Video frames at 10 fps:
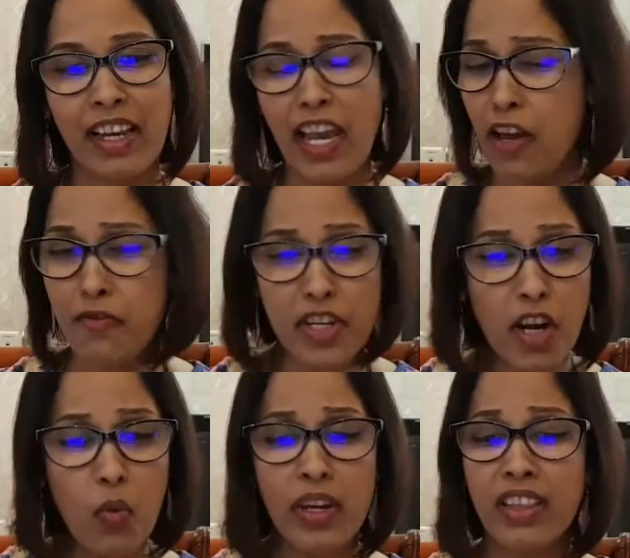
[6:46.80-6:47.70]
Every
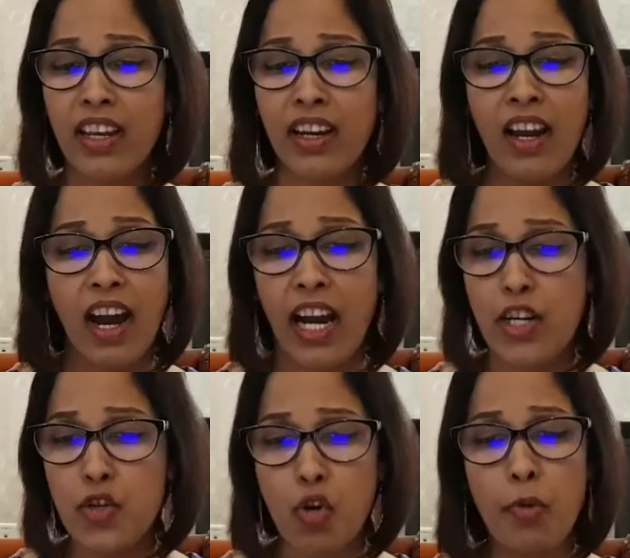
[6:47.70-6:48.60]
now and then, I
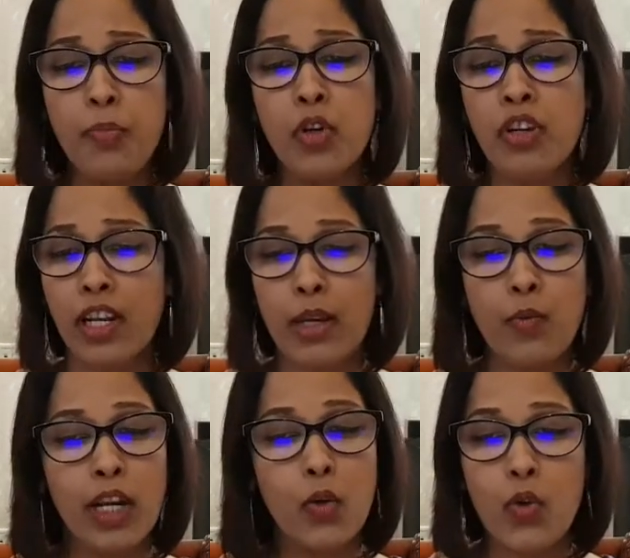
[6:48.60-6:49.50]
drop your name
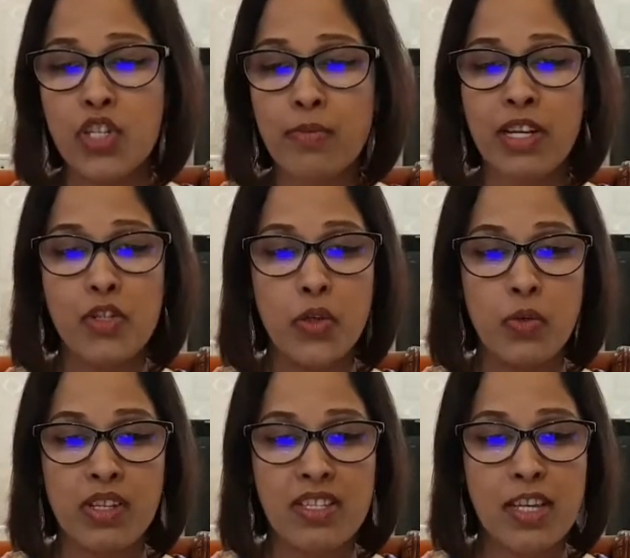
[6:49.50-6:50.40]
while coaching my
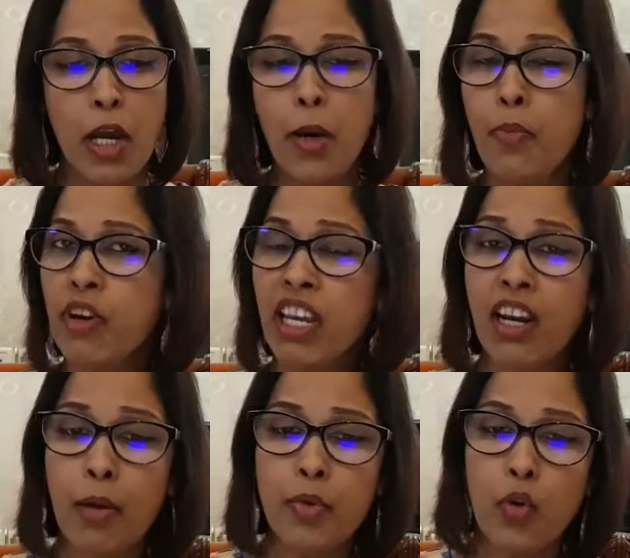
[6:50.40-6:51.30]
students, bringing
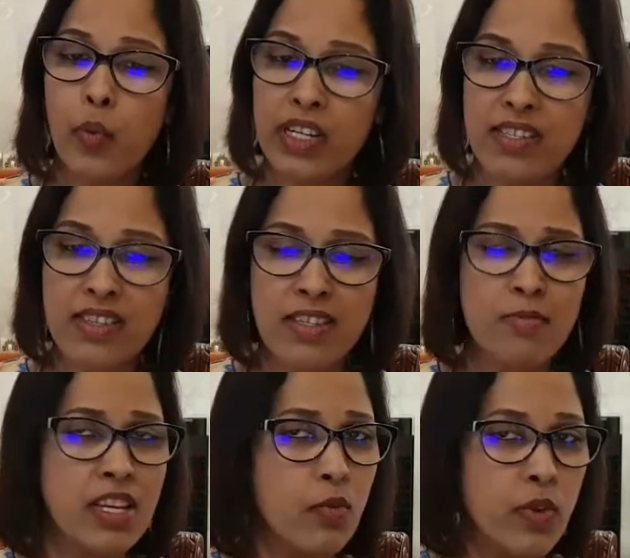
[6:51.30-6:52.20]
up your witticisms
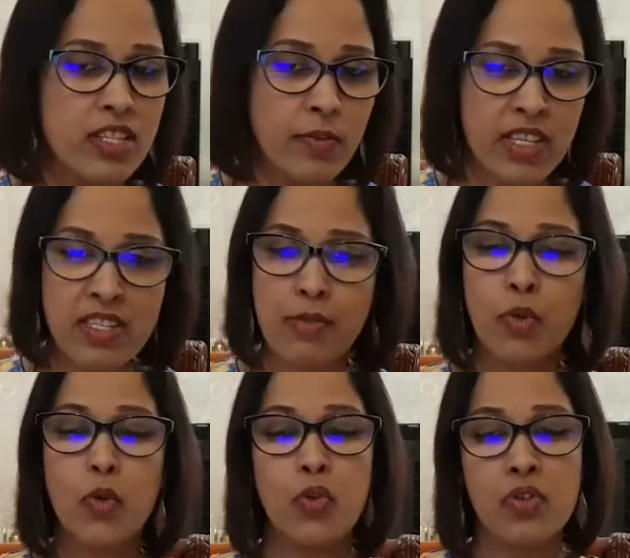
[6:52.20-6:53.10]
and wisdom
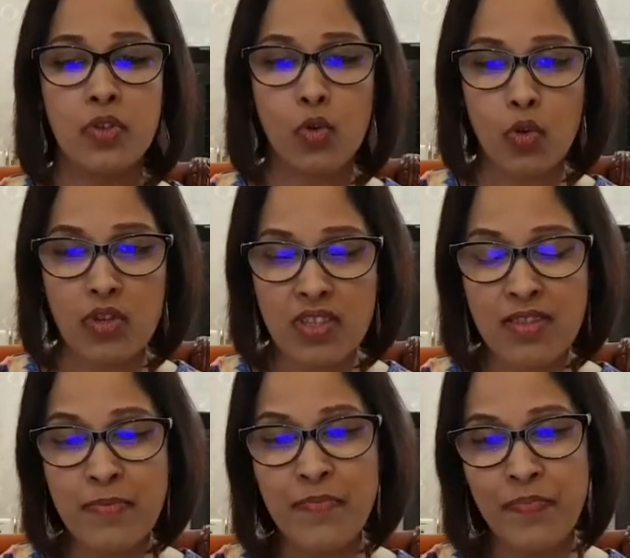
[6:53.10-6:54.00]
quotes.
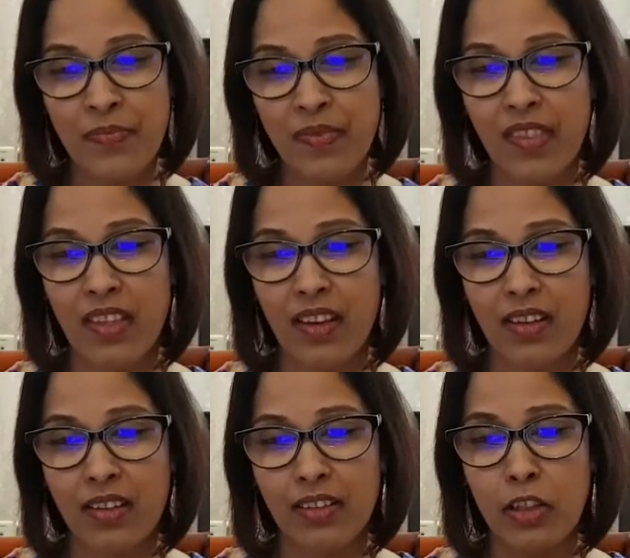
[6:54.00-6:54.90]

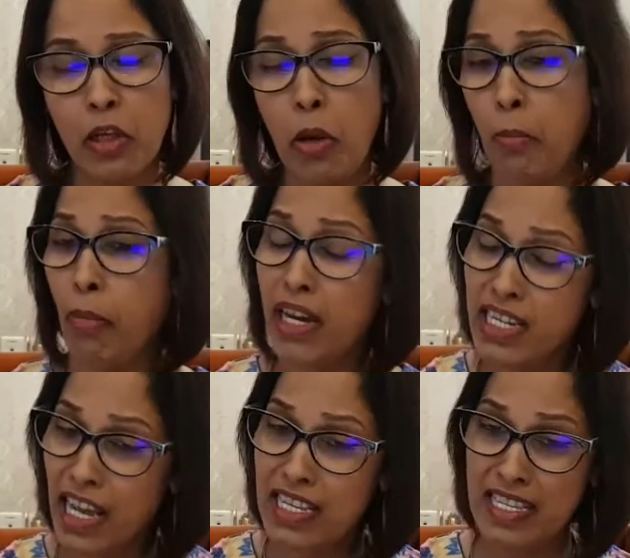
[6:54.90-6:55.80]
My
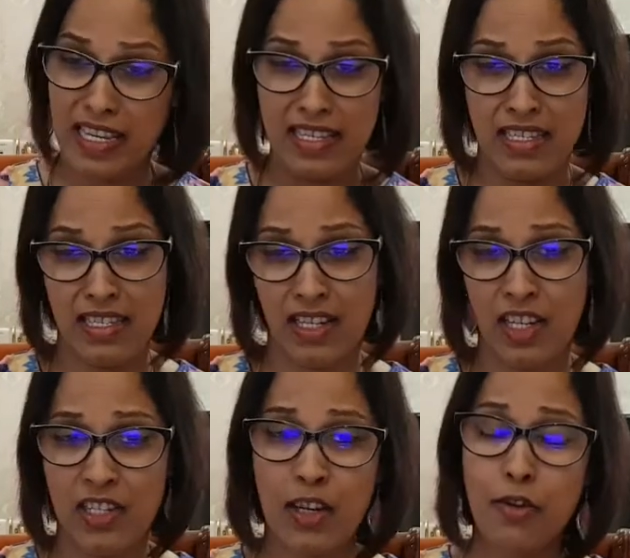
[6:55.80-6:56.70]
dad says
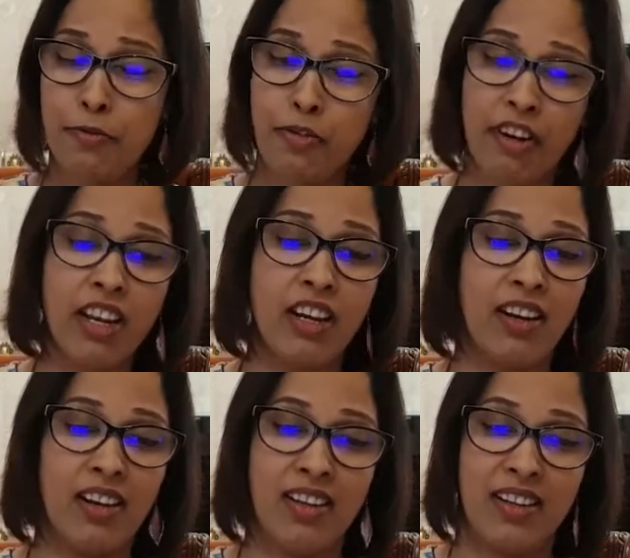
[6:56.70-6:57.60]
is a refrain
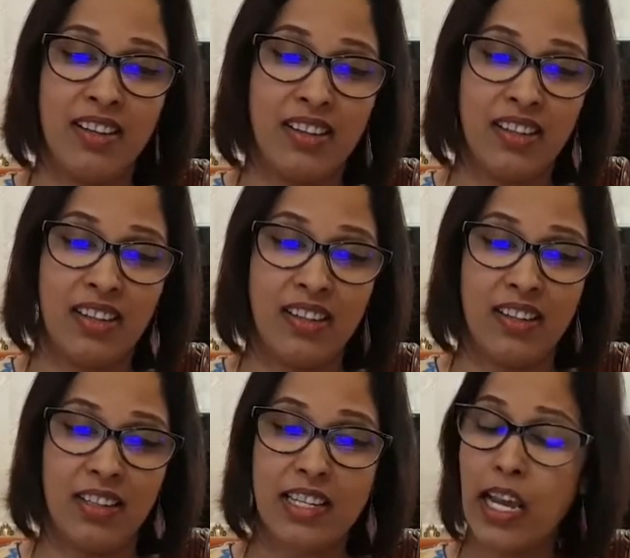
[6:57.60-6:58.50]

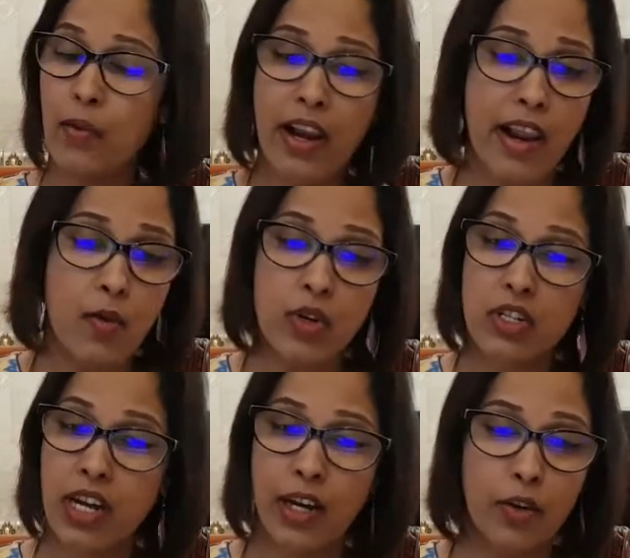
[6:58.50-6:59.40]
that I will never
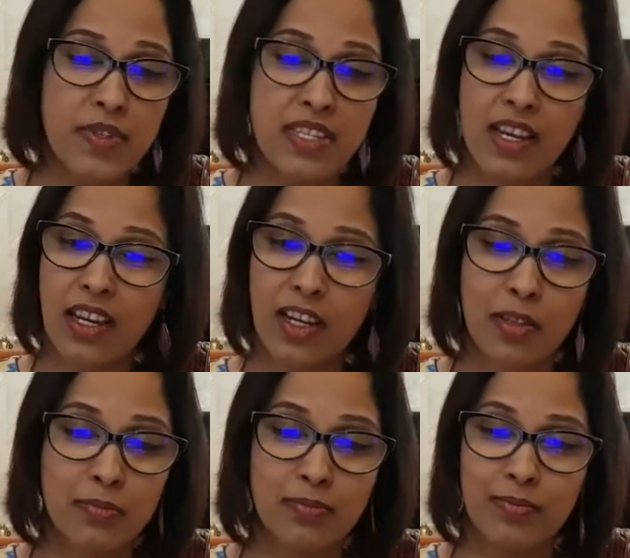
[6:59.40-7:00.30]
tire of saying.
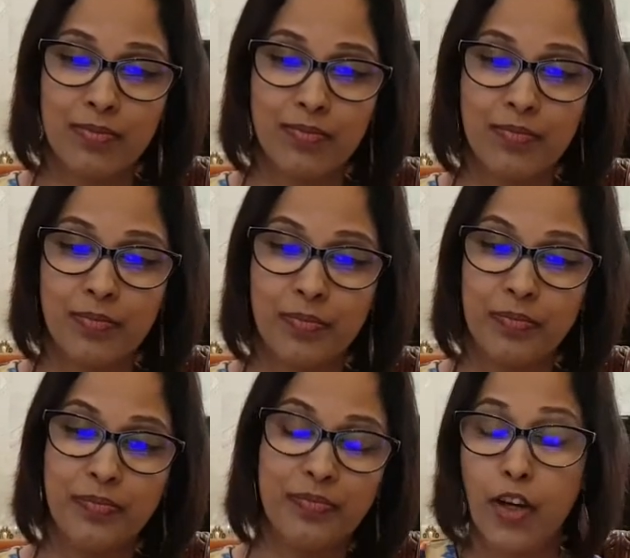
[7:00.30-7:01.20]

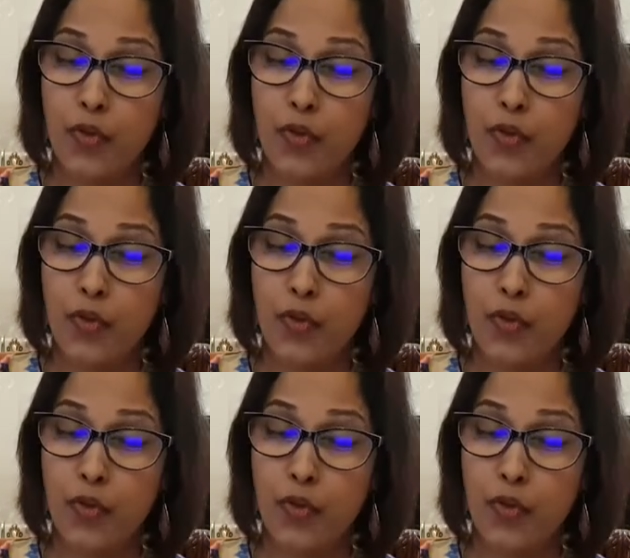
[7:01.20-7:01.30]
If